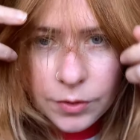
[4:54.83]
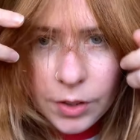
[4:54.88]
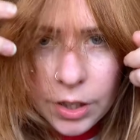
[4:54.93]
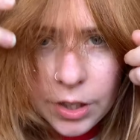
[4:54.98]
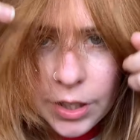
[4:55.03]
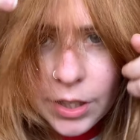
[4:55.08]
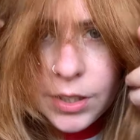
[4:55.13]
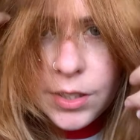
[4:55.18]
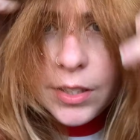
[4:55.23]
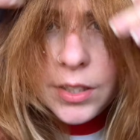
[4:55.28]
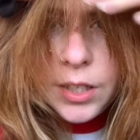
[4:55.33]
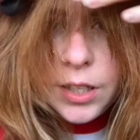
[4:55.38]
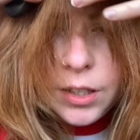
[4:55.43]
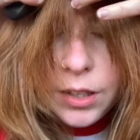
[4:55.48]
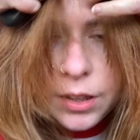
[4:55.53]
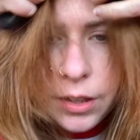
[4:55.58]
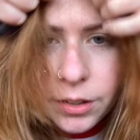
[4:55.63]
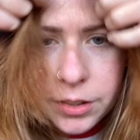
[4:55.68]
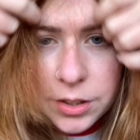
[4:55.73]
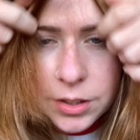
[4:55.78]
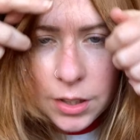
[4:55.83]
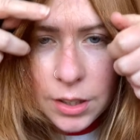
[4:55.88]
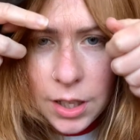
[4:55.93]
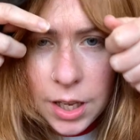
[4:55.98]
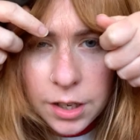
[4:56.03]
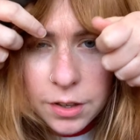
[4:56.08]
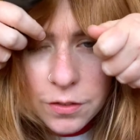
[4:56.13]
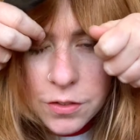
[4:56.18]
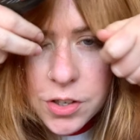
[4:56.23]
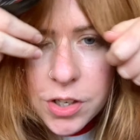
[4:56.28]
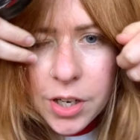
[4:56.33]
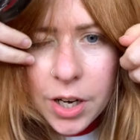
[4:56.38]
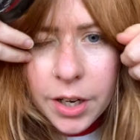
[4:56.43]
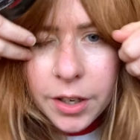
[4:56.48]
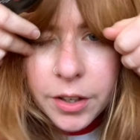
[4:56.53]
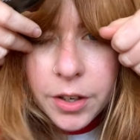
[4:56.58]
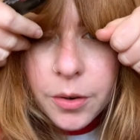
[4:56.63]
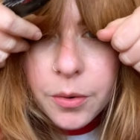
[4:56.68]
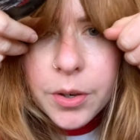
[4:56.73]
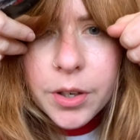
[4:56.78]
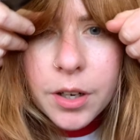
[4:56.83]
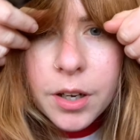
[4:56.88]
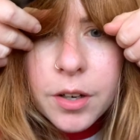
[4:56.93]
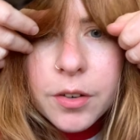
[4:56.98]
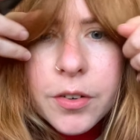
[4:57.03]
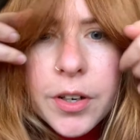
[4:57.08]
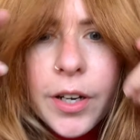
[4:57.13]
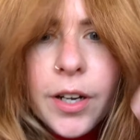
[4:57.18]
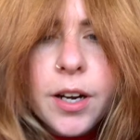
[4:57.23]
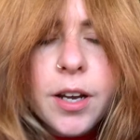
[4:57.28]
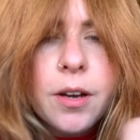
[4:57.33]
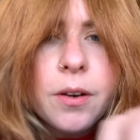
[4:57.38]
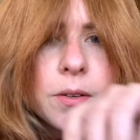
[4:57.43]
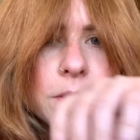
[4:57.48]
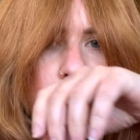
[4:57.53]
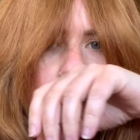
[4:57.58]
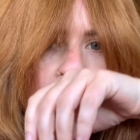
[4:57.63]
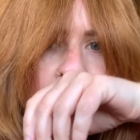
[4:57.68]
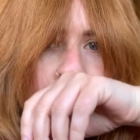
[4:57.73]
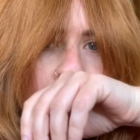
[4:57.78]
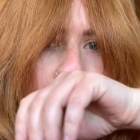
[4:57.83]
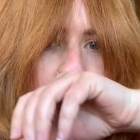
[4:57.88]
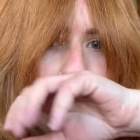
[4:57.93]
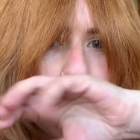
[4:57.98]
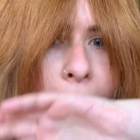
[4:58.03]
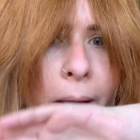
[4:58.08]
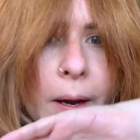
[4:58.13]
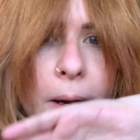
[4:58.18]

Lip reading: You can see there's a lot of shine going on right now, which is good.